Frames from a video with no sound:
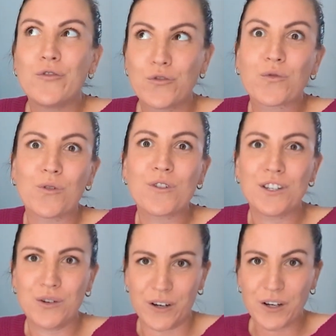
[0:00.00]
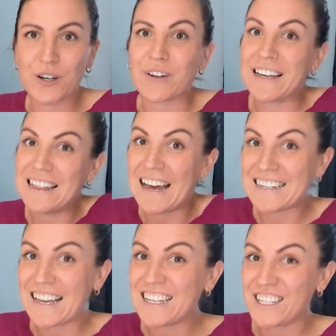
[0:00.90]
drawn to a career
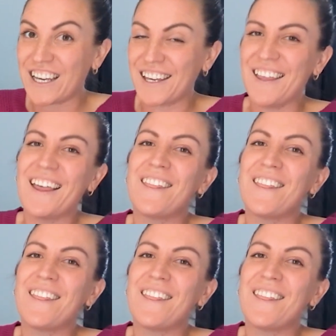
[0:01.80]
like teaching,